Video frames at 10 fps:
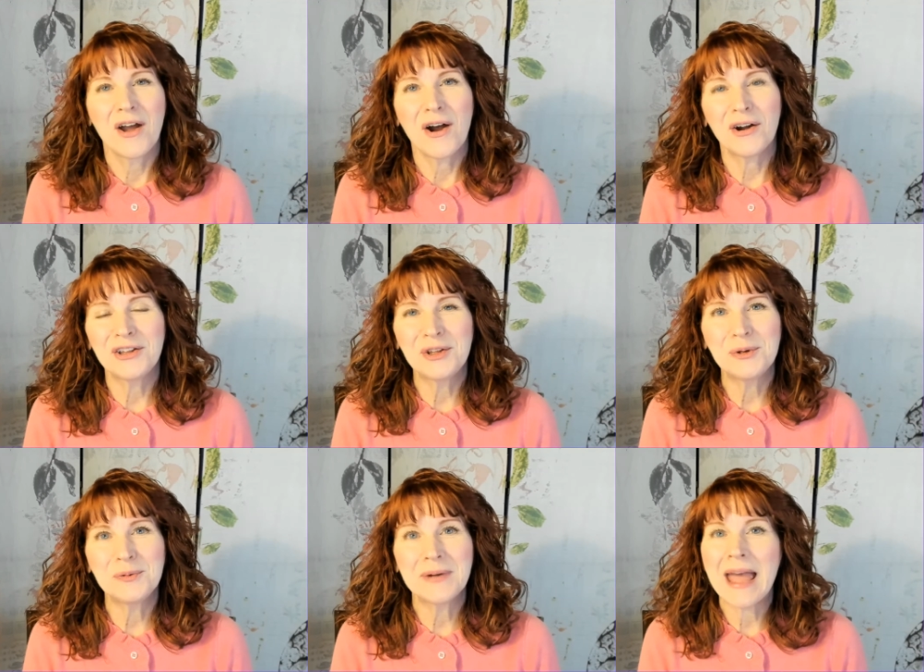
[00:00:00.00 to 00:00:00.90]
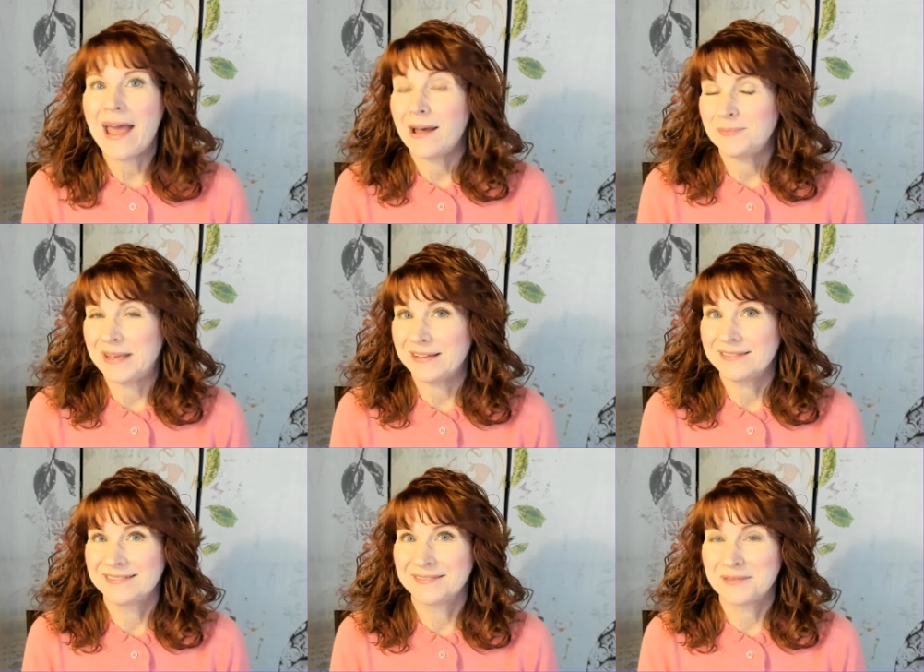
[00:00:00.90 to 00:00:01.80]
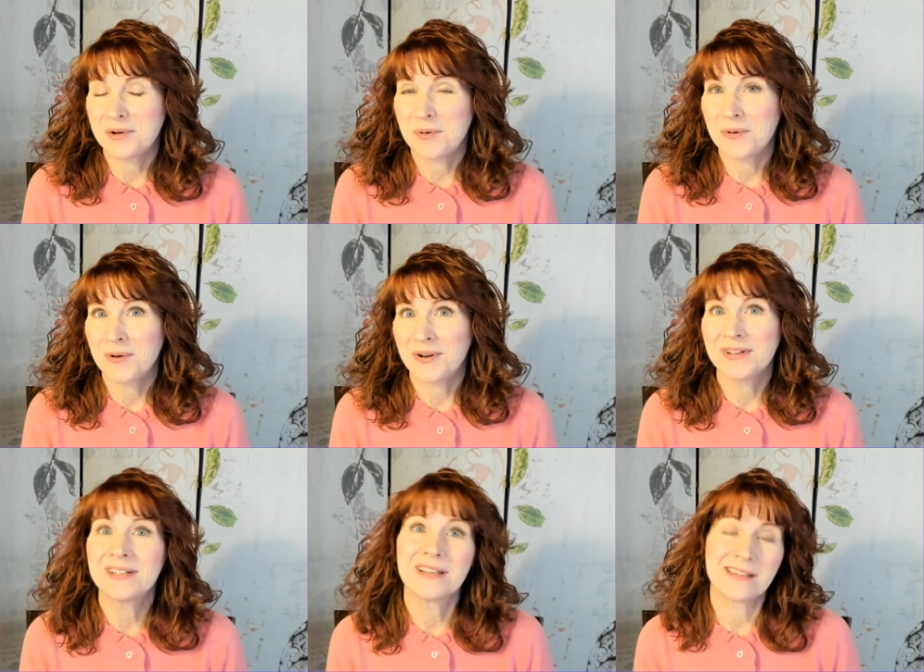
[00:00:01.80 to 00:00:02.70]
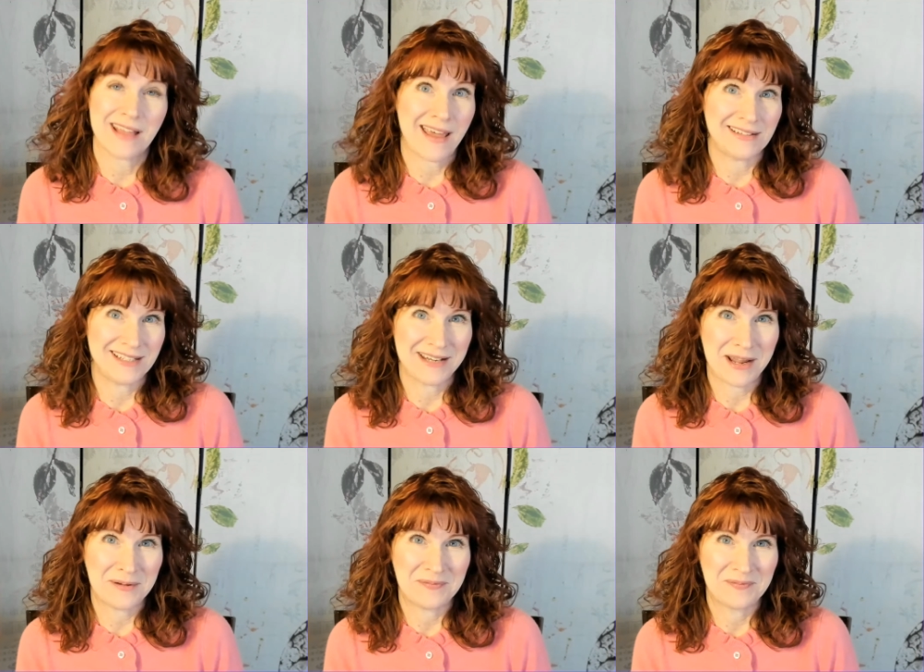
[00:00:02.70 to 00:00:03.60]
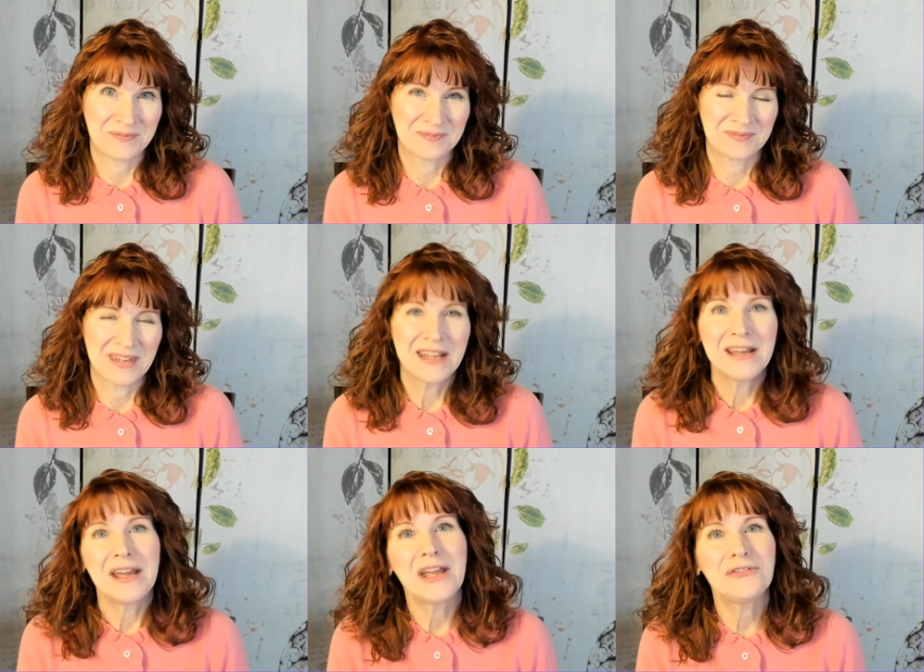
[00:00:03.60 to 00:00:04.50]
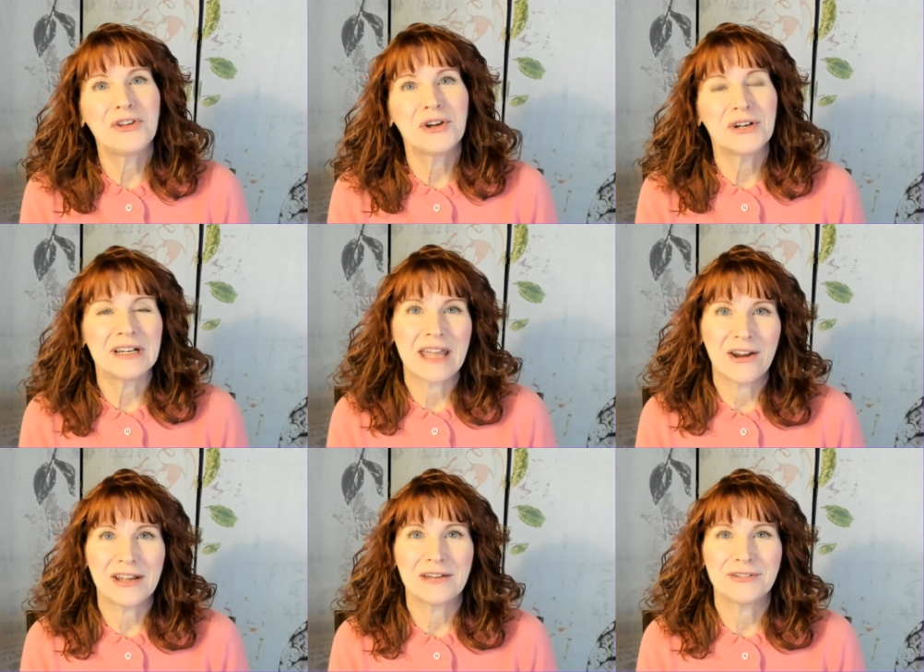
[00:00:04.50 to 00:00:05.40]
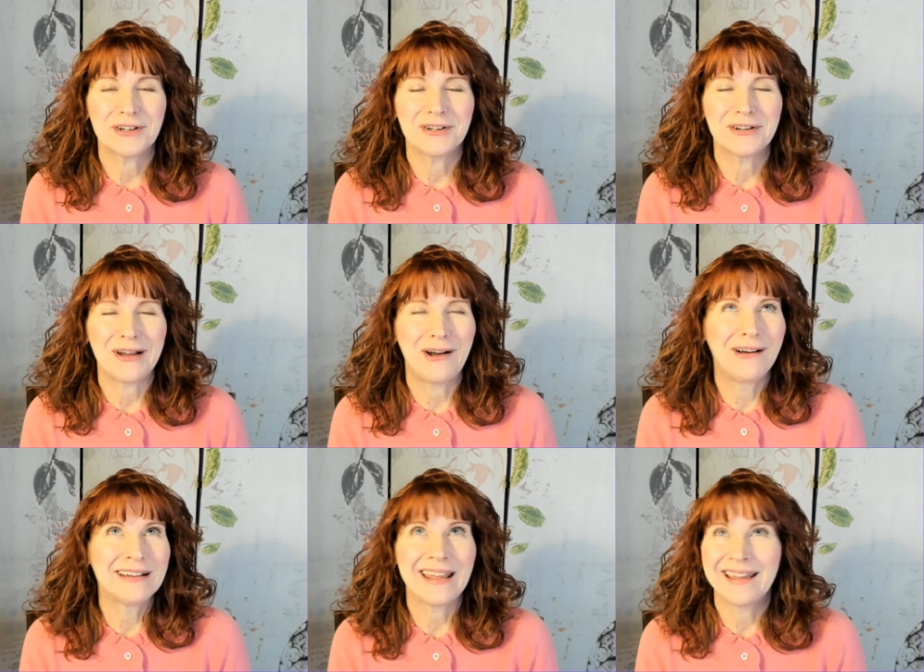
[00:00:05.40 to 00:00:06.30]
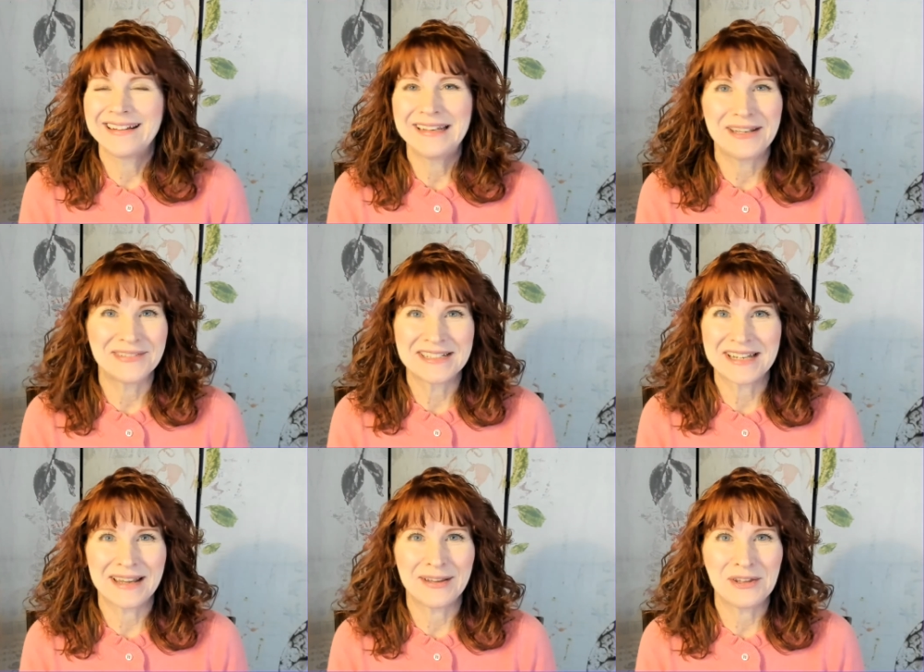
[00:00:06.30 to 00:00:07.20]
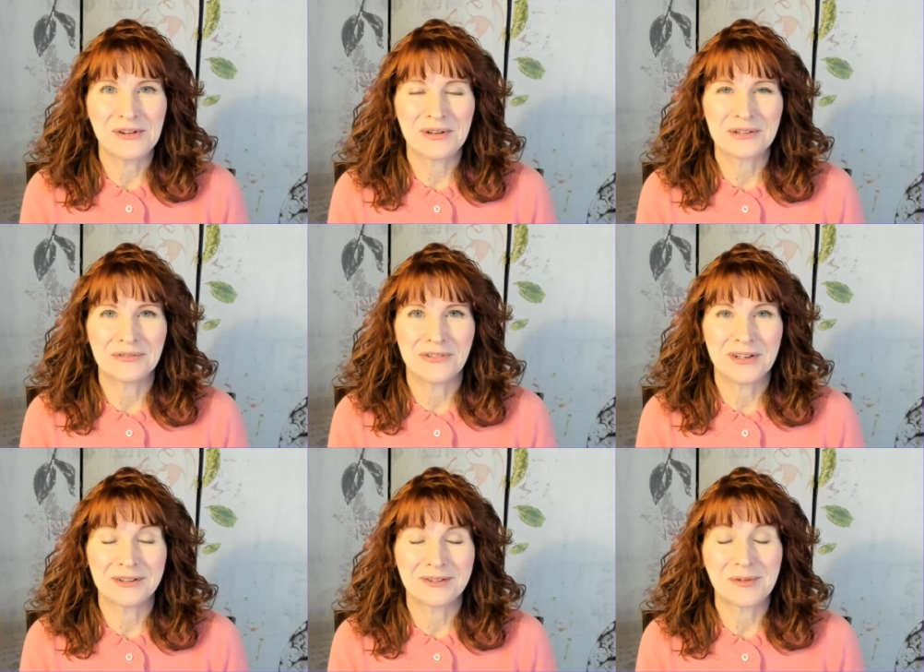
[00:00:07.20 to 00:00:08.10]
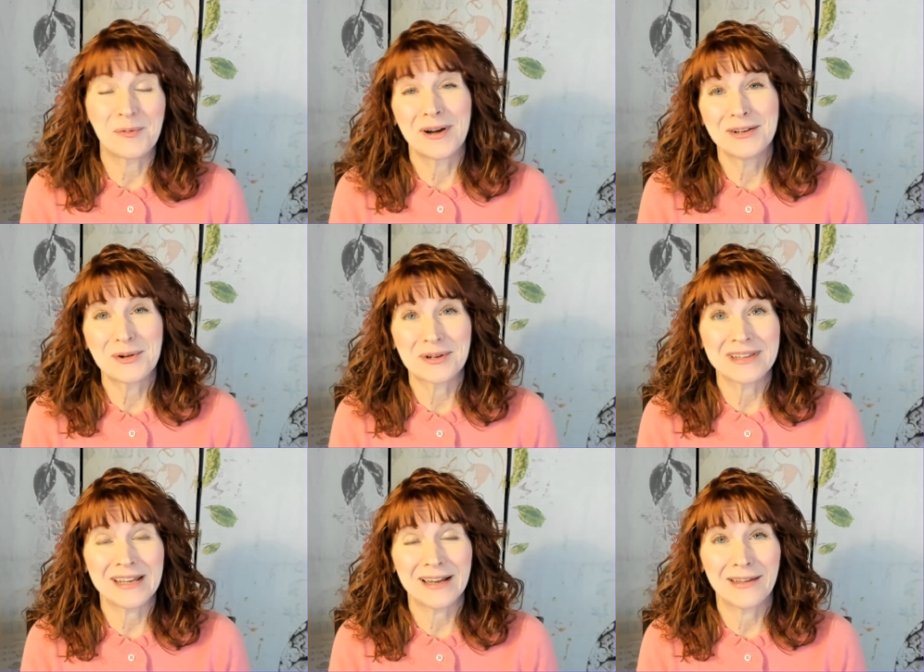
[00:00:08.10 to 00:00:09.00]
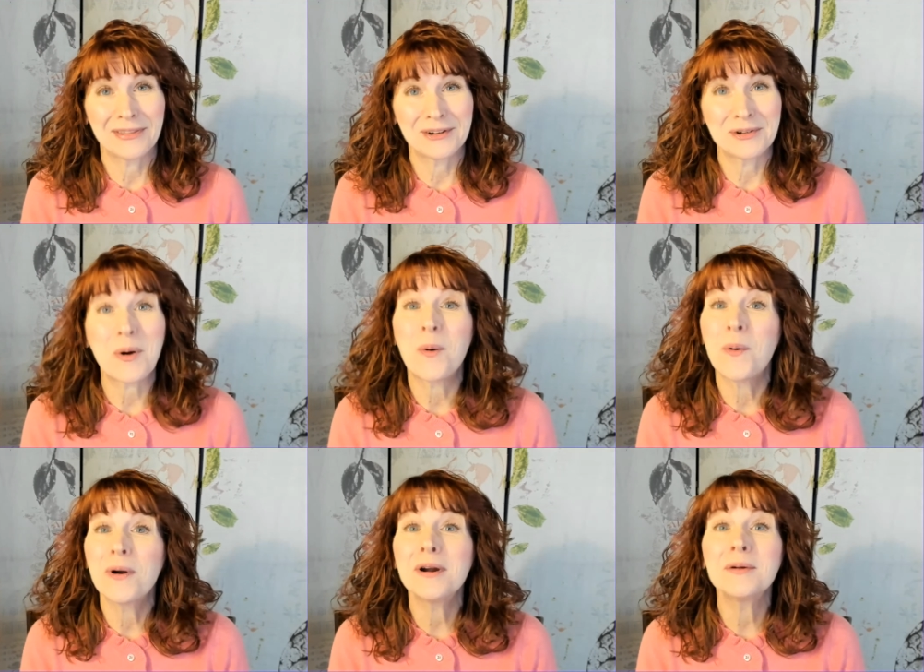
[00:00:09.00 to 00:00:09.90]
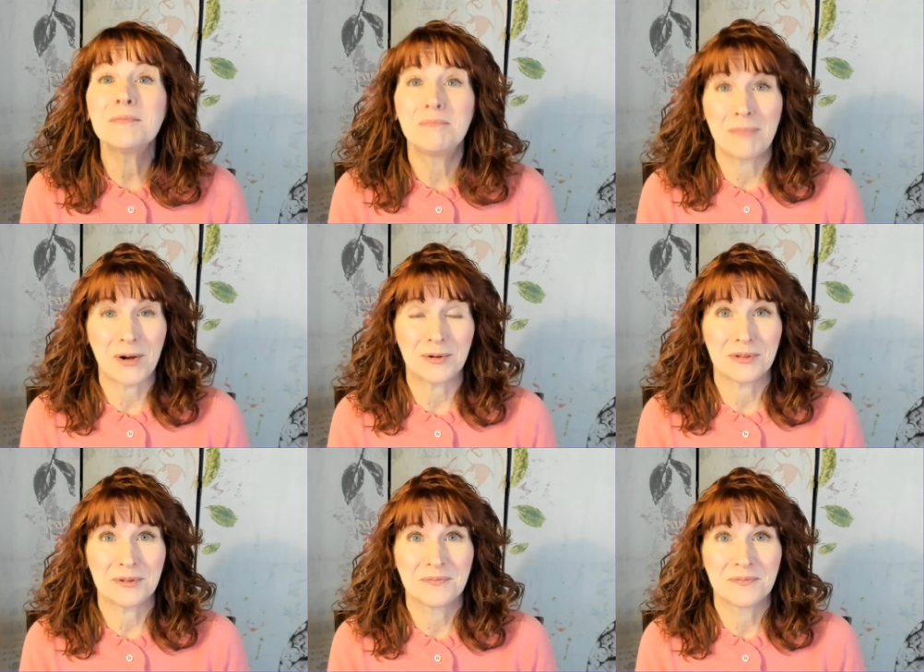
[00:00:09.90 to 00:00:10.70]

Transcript: Are you happy or sad today? If you're a caregiver on any given day, you can feel one or the other or both.